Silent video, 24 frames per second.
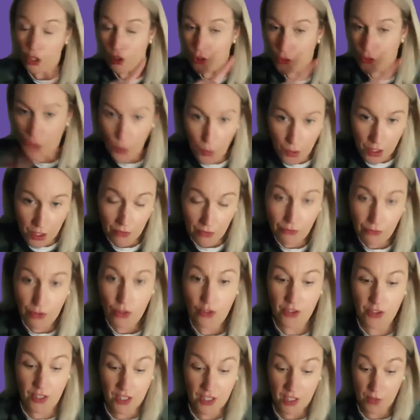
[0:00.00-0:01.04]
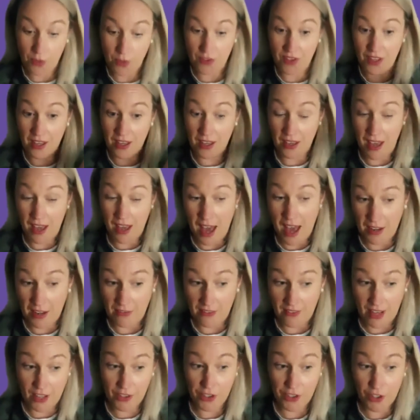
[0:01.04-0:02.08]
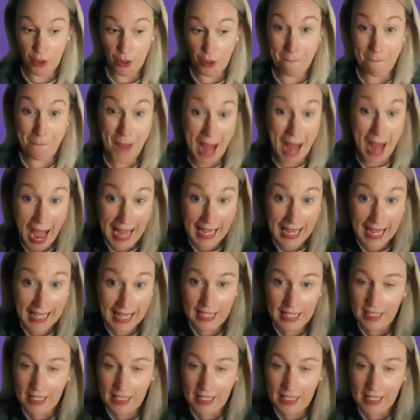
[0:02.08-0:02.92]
Don't confuse this with an investor pack.